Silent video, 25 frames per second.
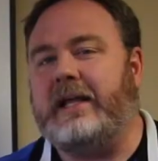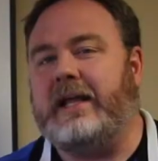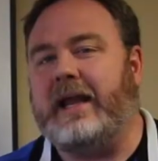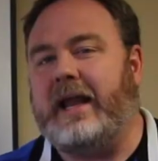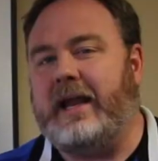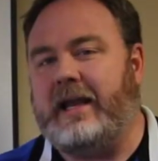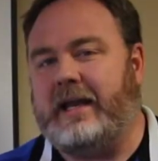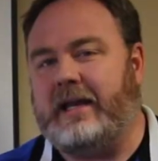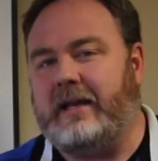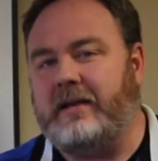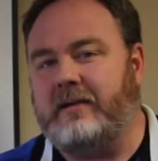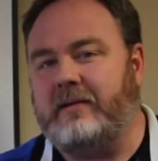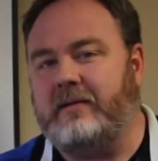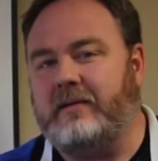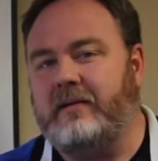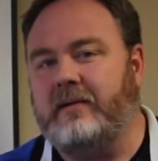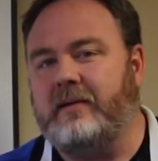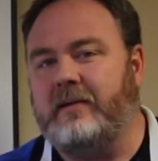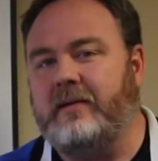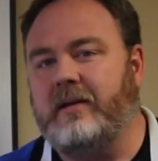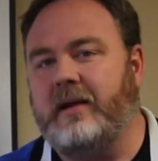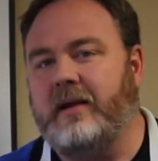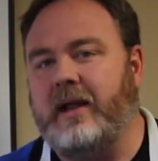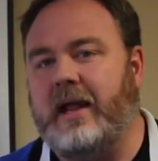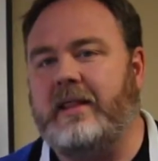gating.
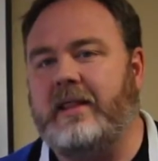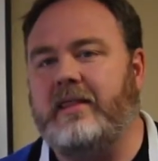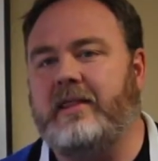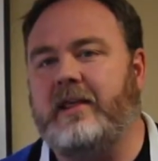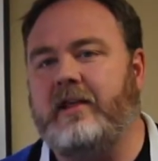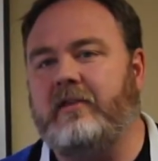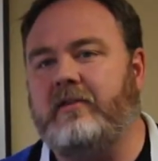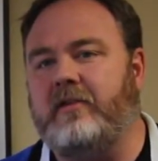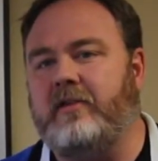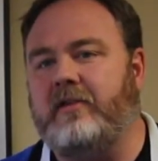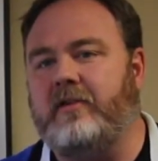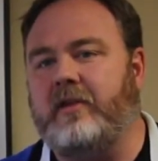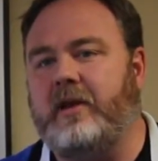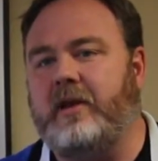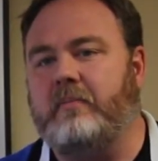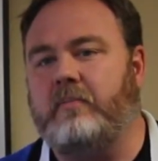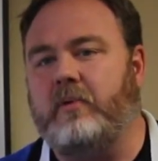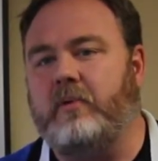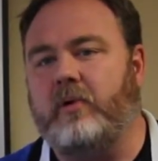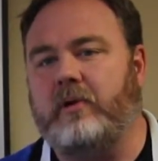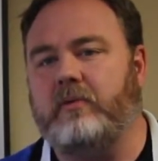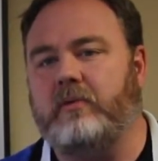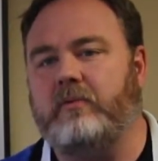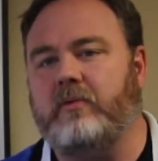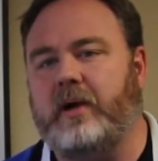And this is an
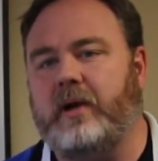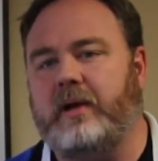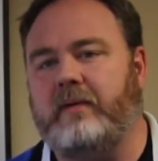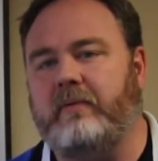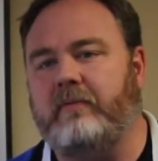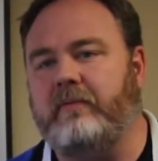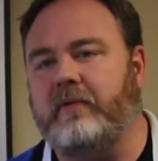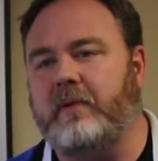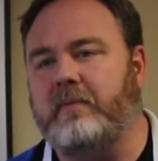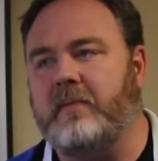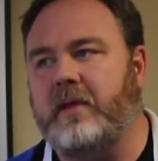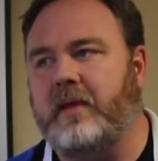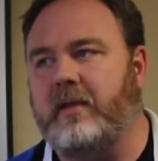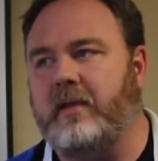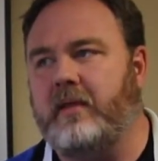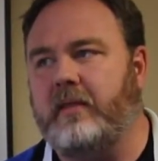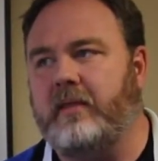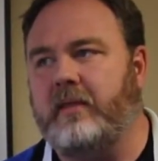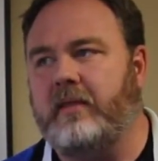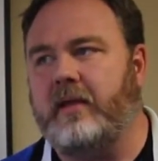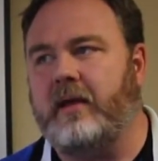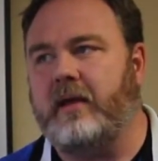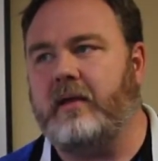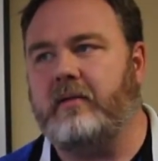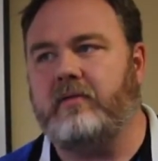important one from
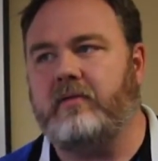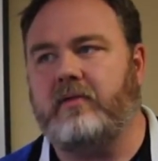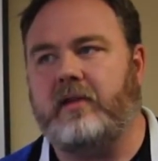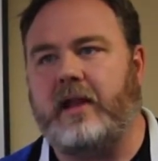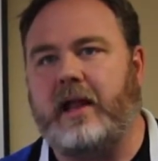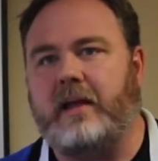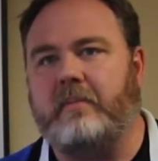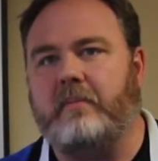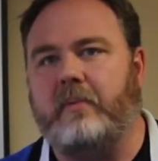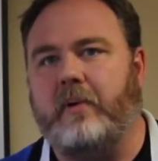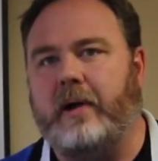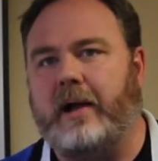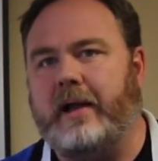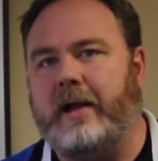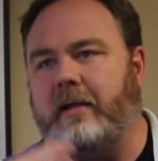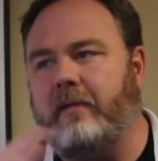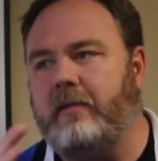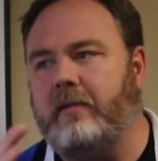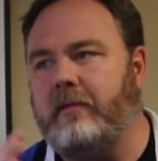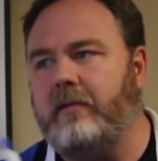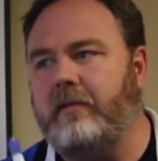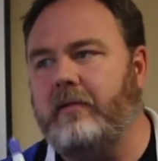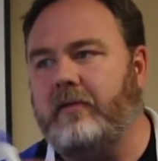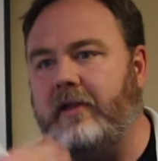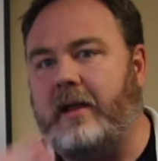the
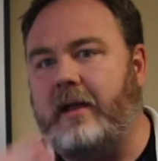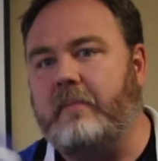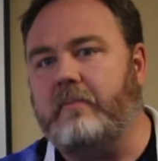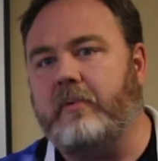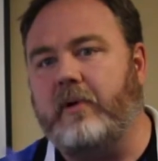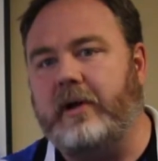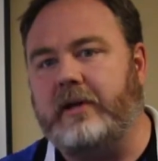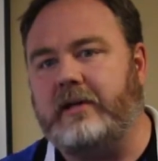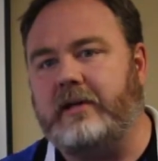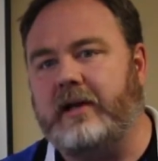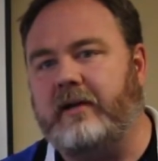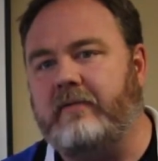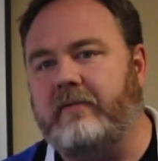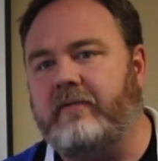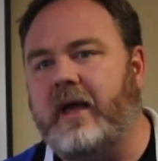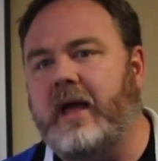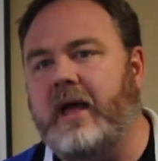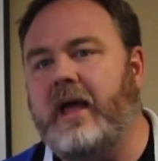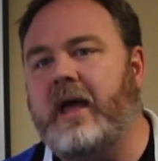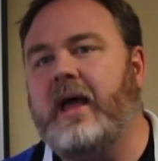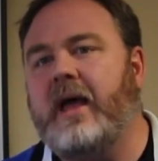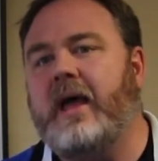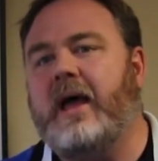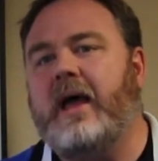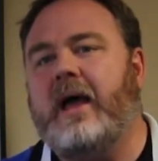standpoint of
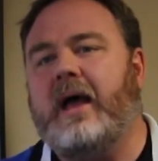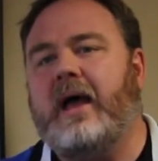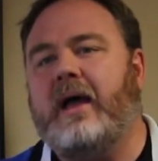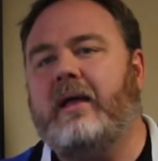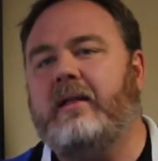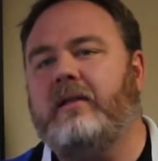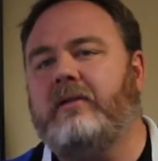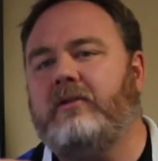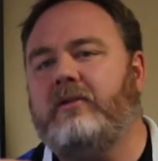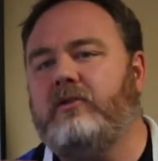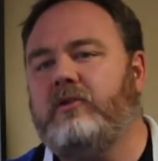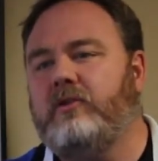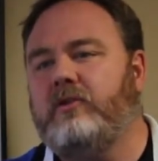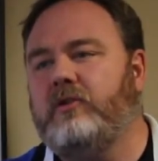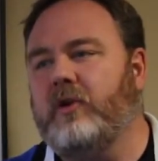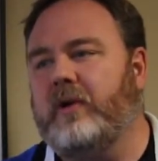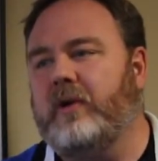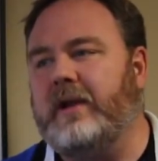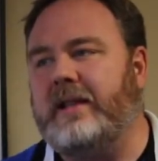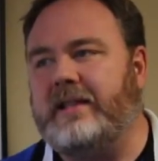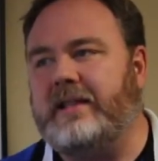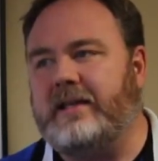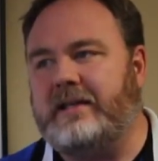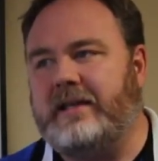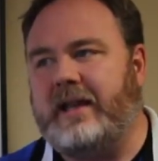
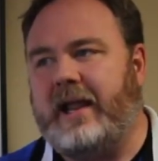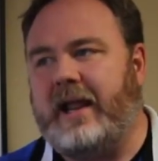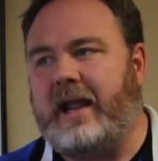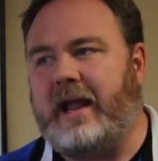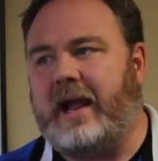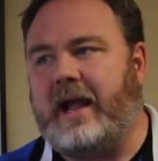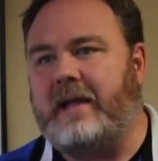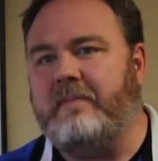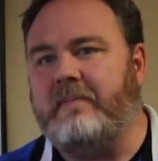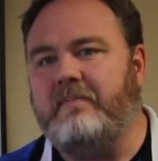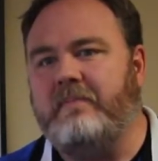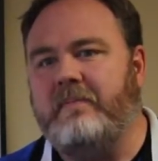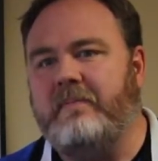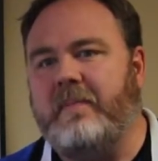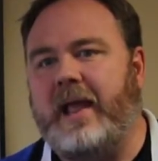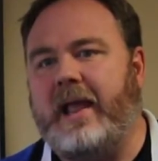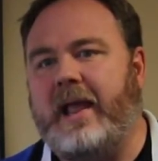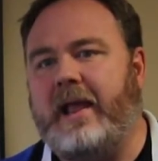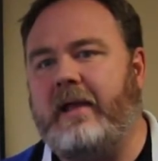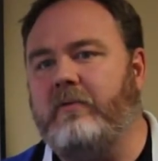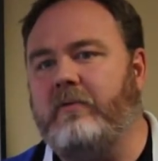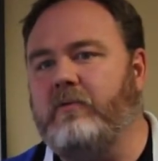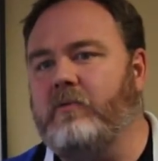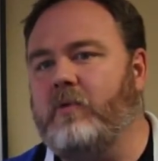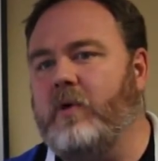during the day, I
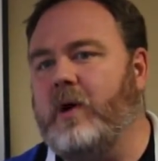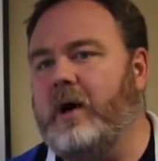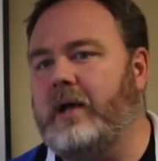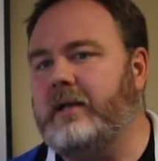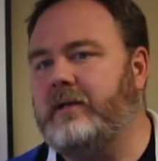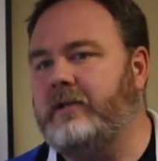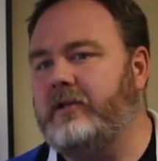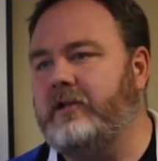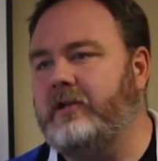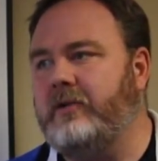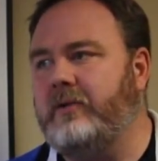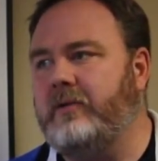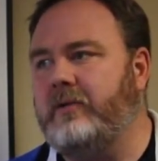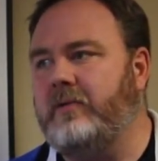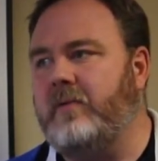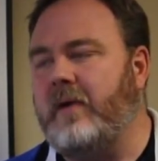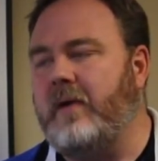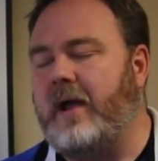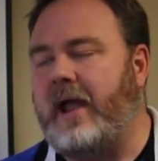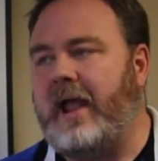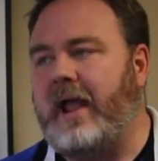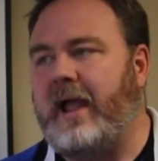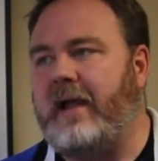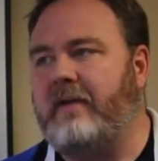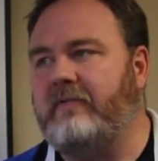may want to
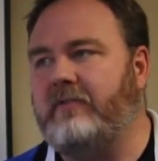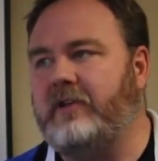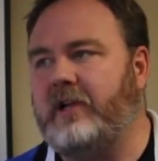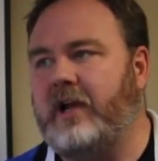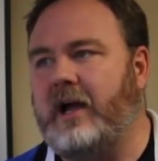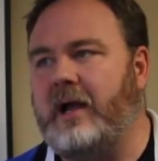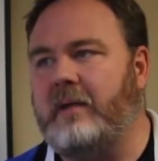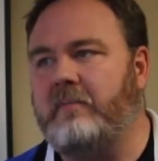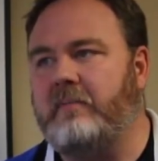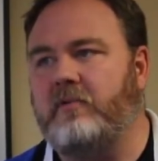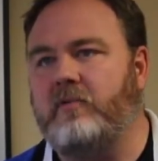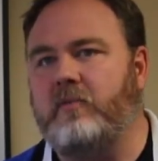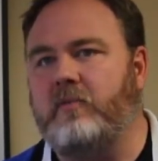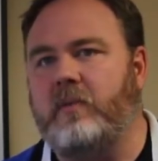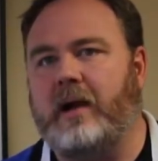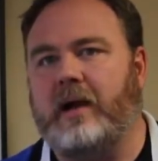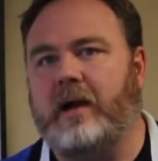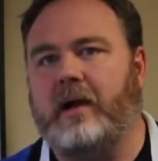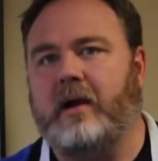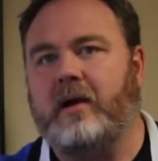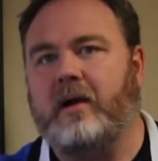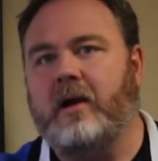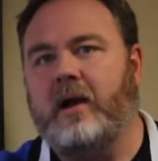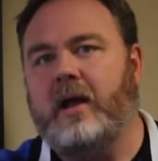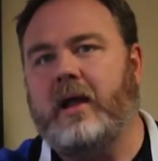have times
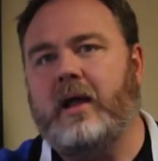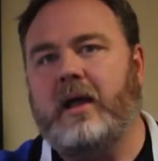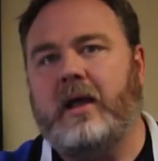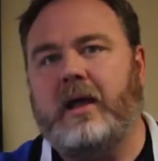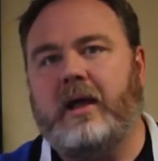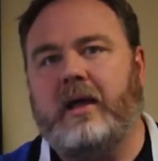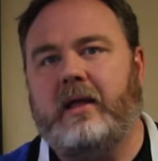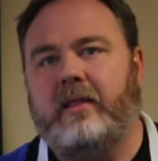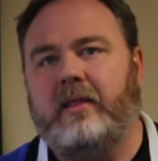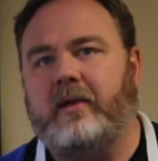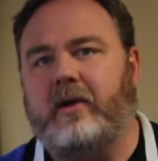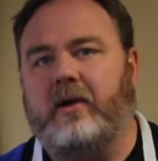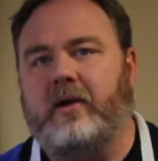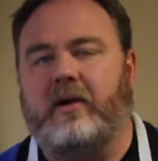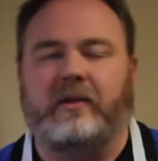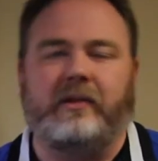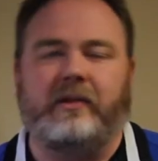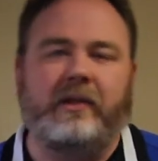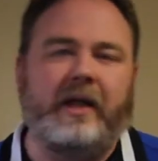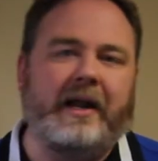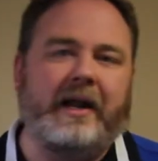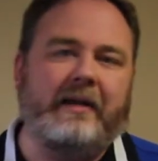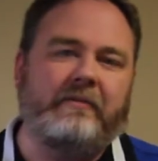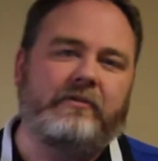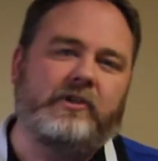where there are a
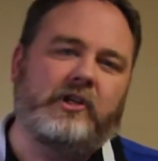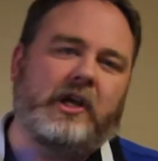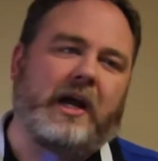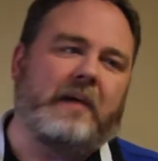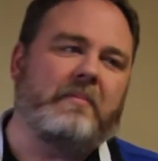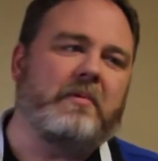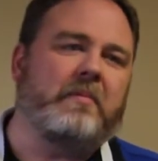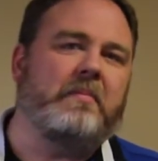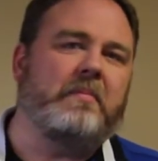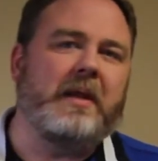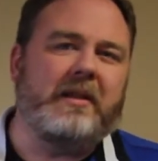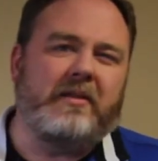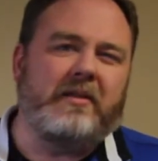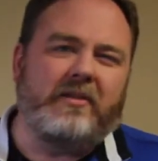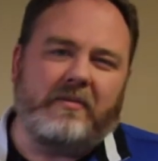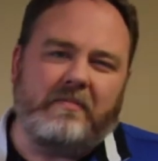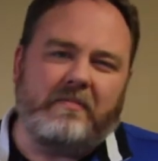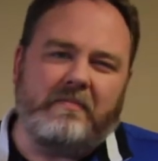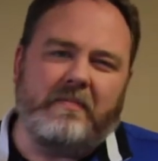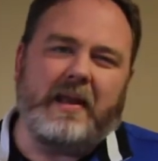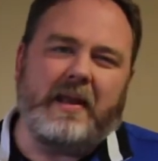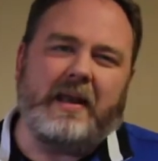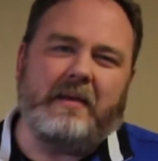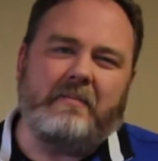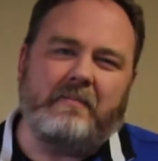lot of jobs being
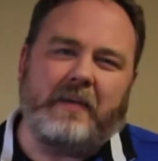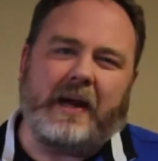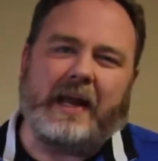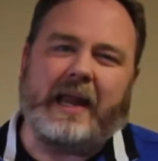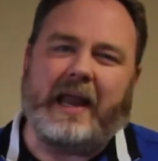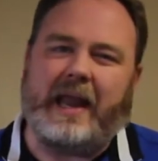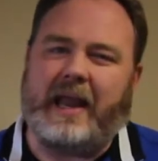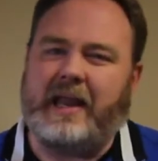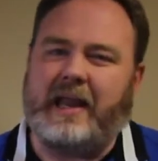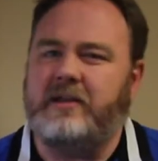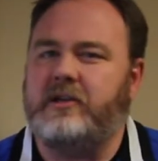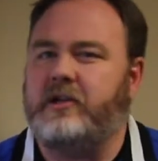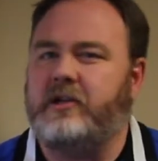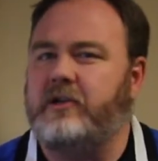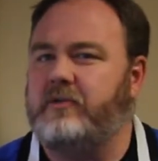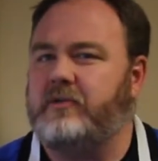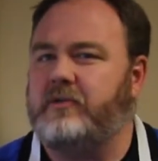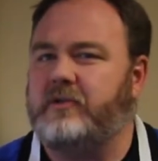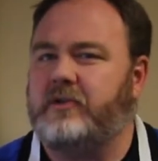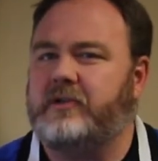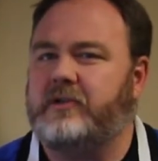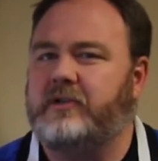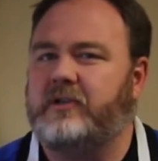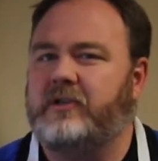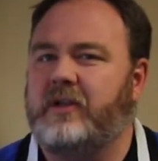submitted by end
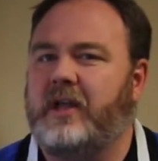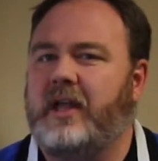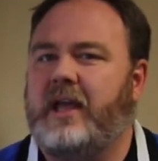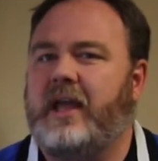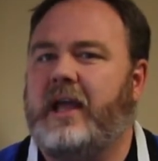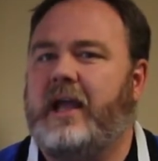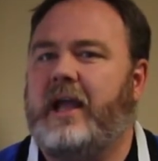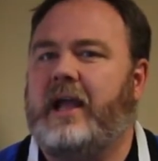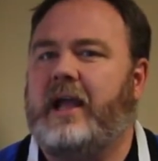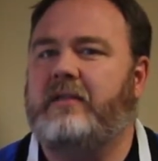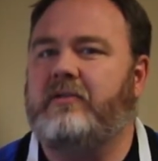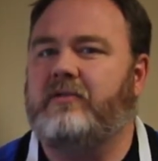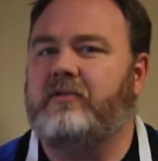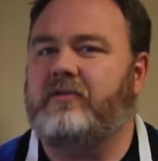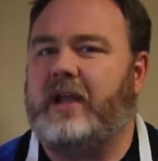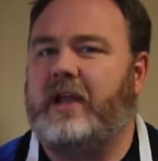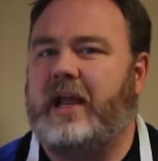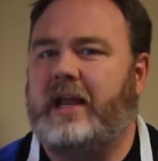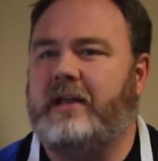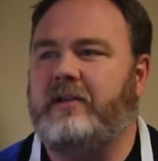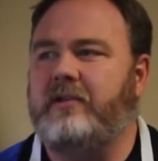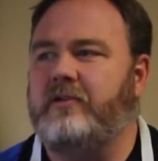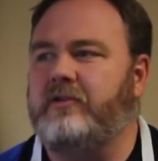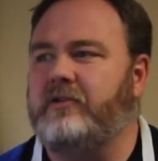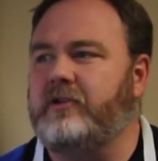users. And those
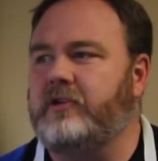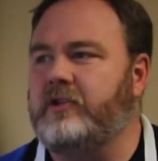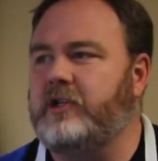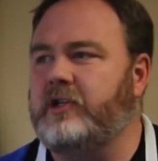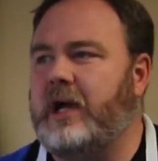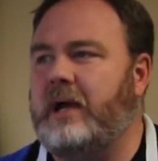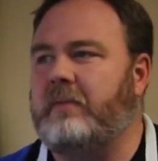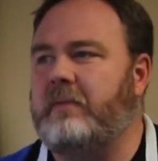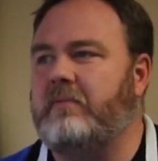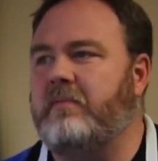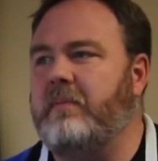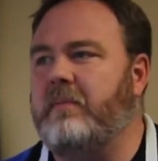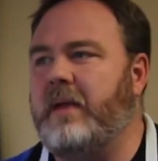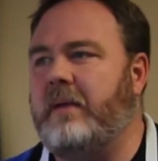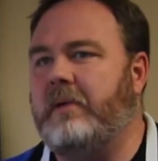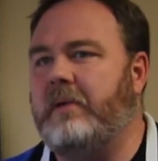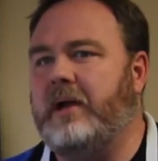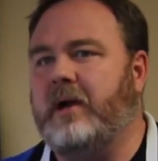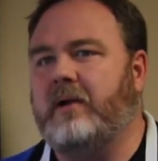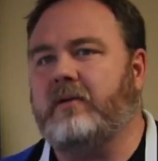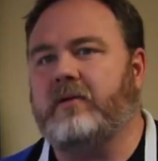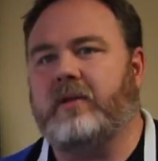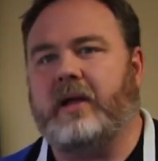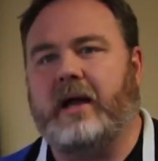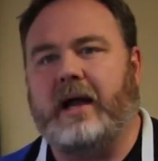end user jobs maybe
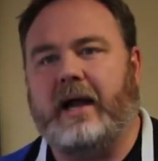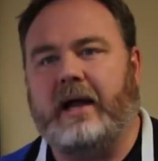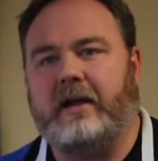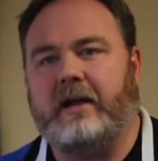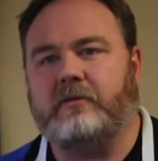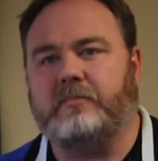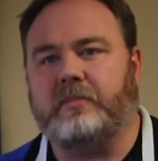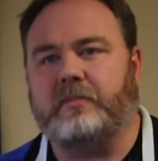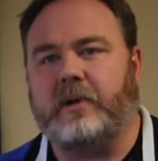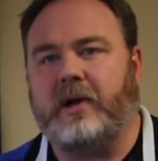aren't the highest